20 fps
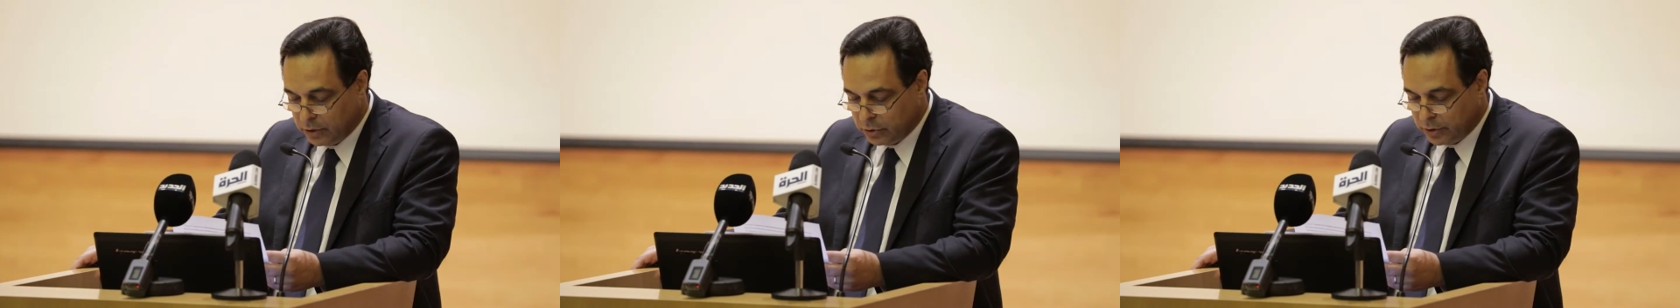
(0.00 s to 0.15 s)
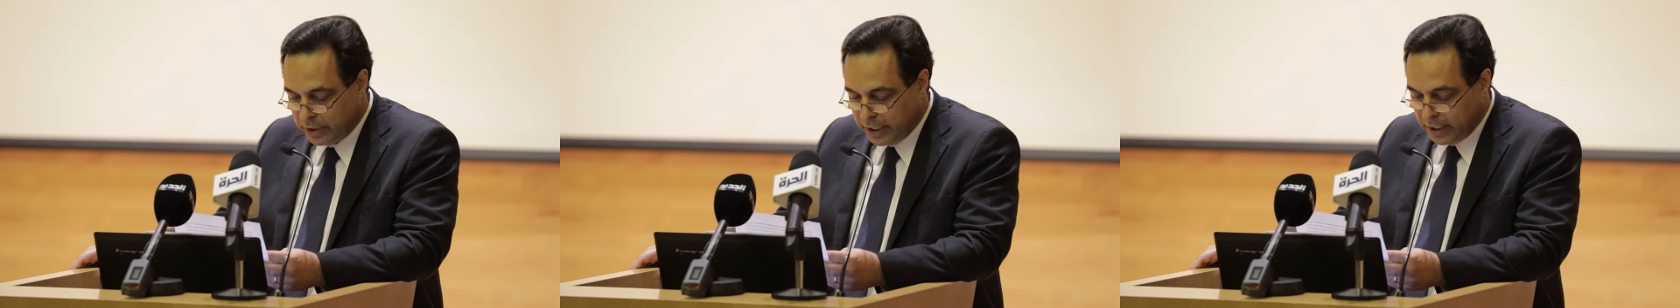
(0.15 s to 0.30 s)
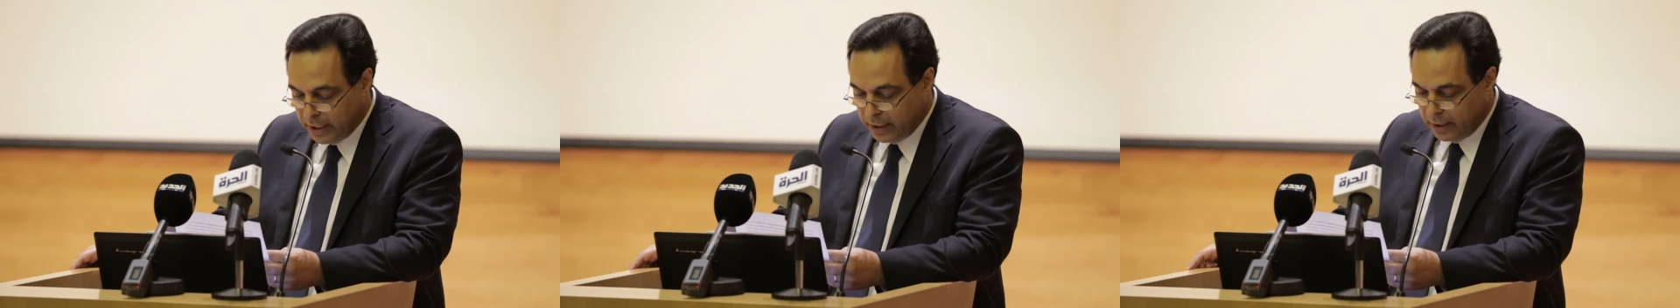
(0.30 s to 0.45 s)

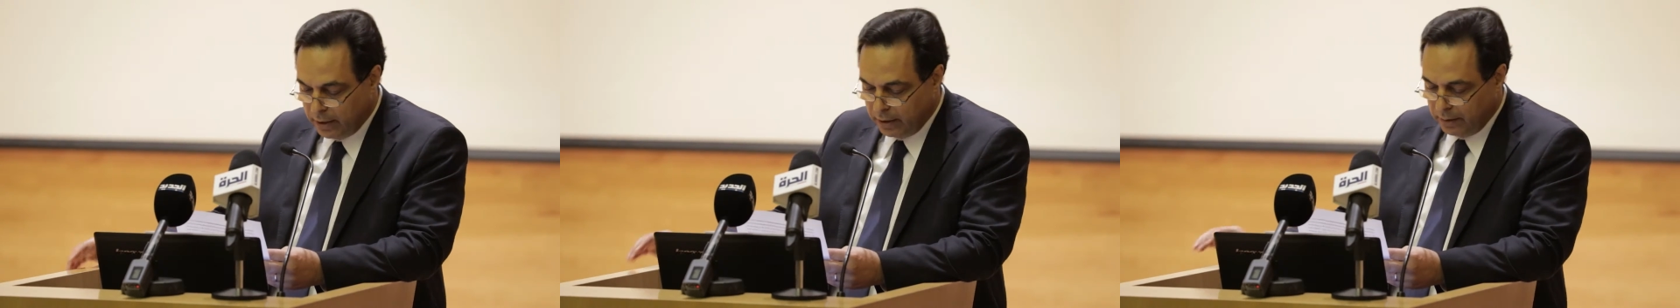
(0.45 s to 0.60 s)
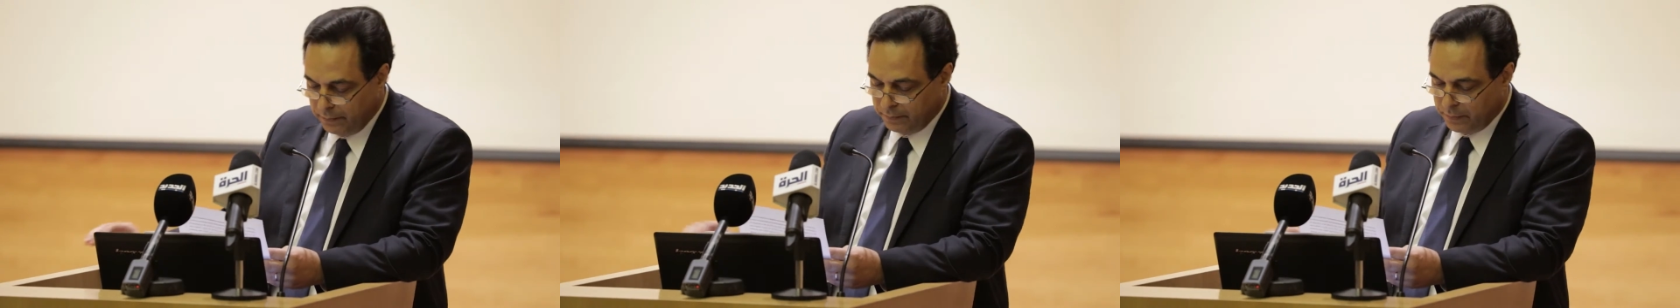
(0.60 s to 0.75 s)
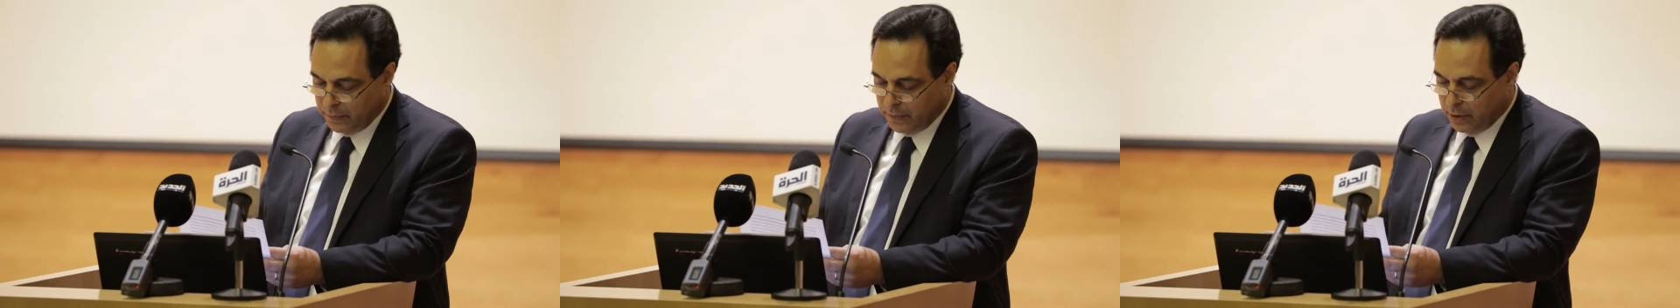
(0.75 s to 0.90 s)

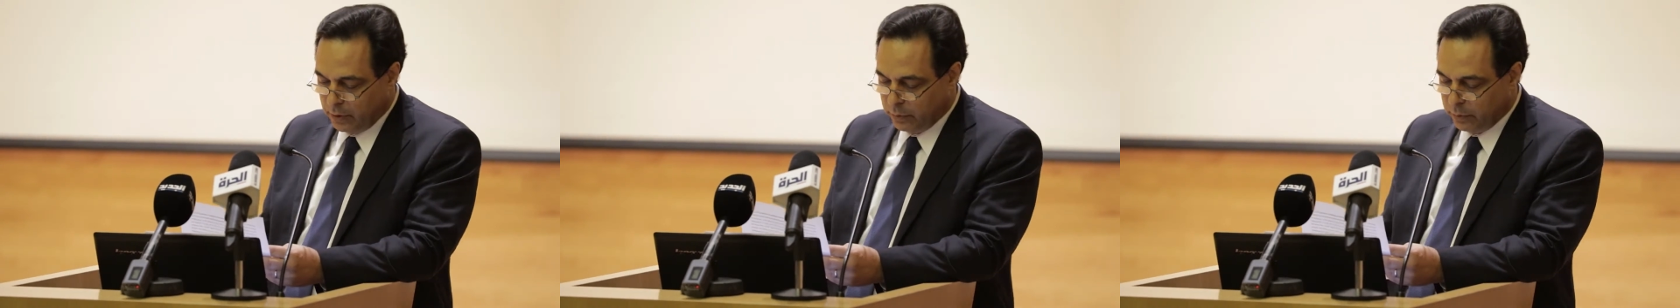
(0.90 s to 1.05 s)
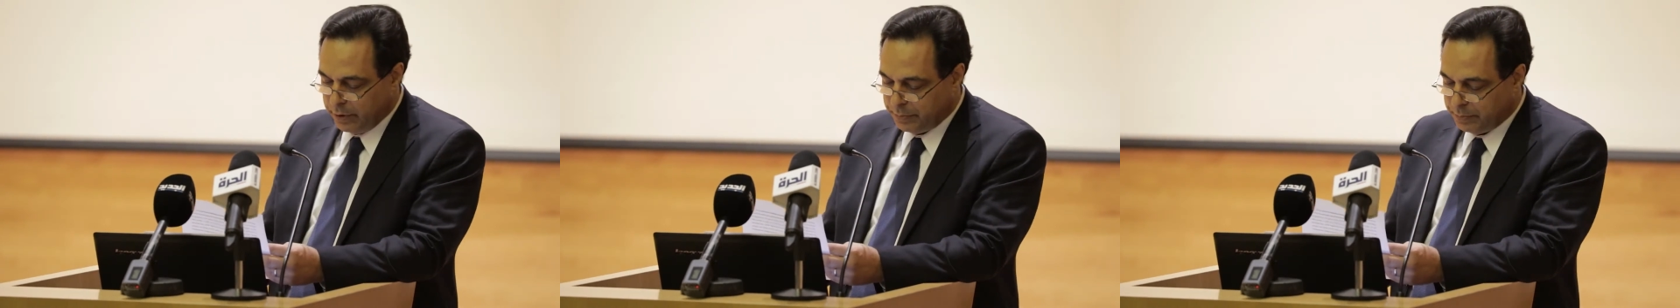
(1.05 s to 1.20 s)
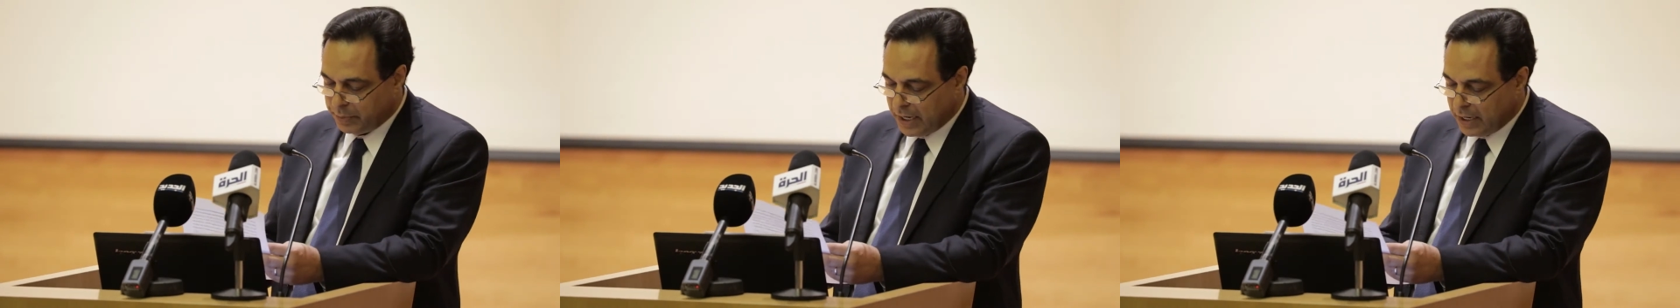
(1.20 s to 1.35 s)
Today,
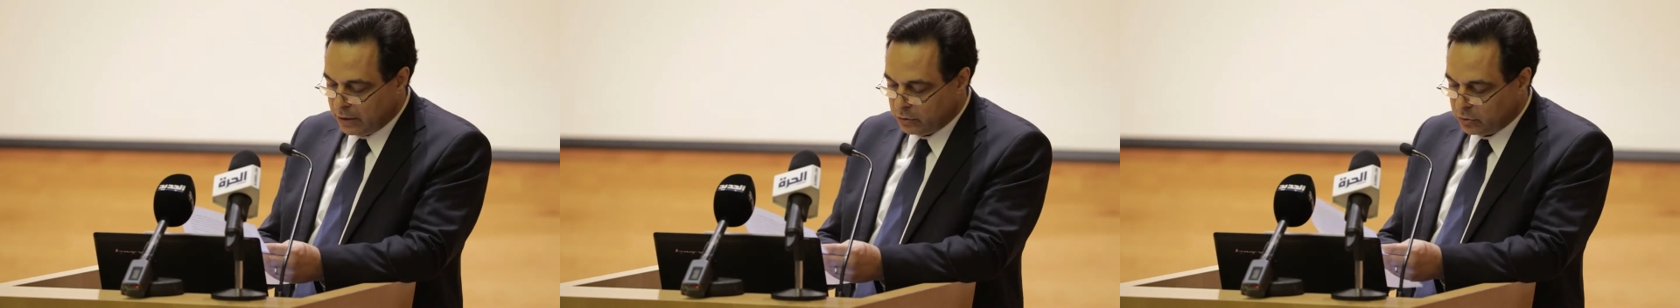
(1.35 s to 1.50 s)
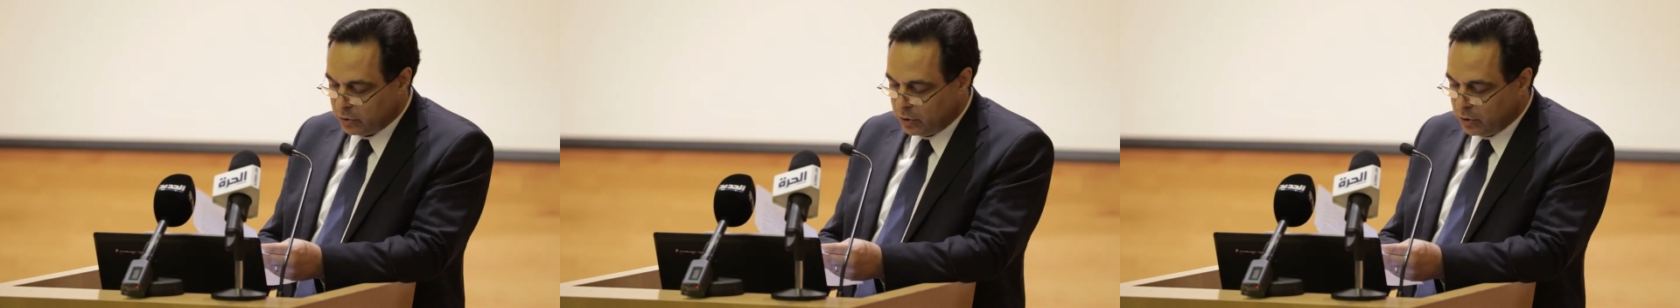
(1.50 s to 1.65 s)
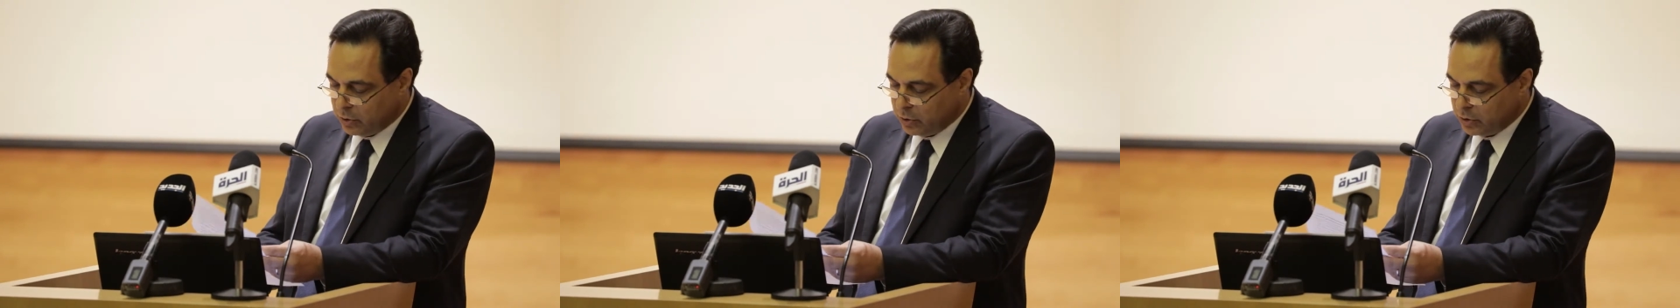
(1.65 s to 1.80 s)
we're
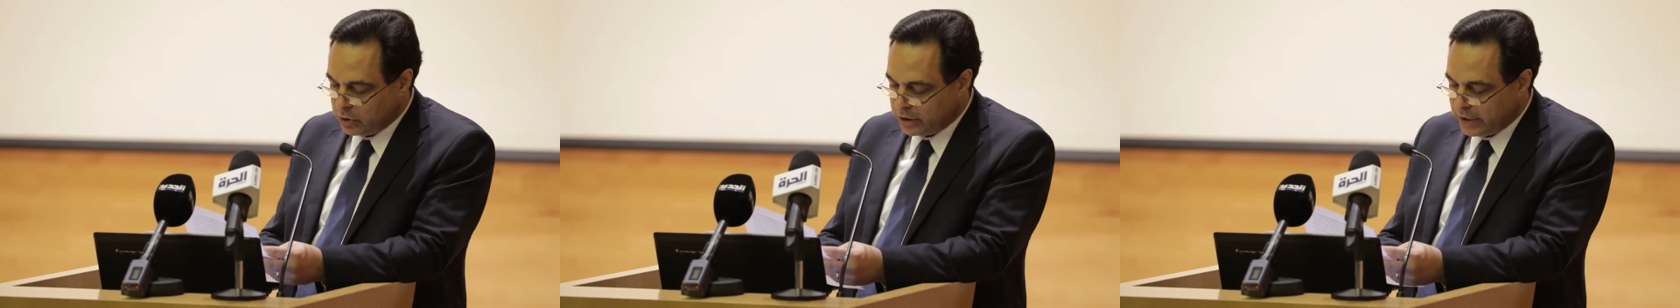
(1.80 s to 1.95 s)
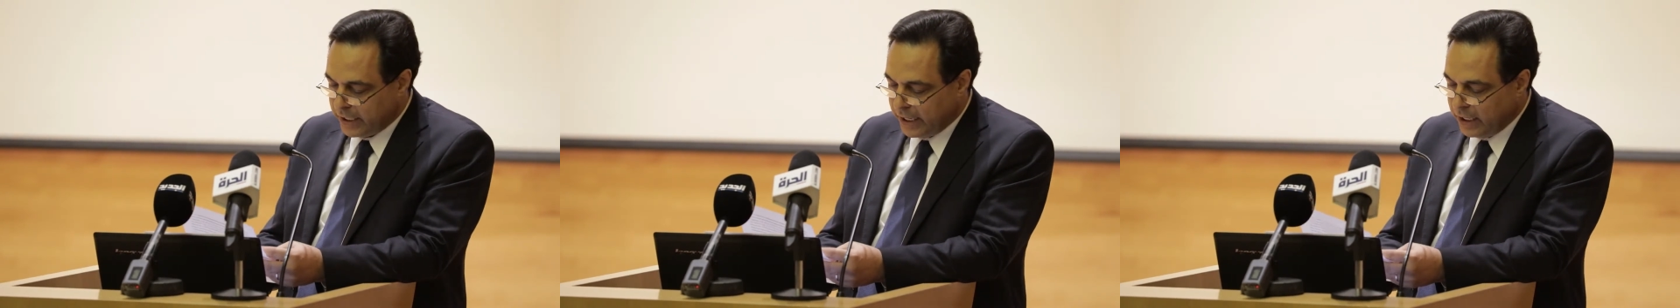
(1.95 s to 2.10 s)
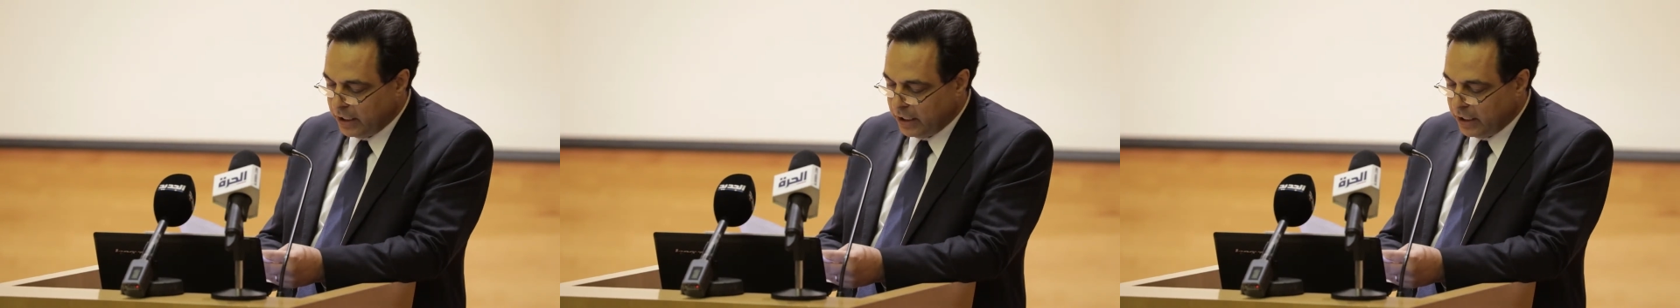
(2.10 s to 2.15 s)
proud to launch the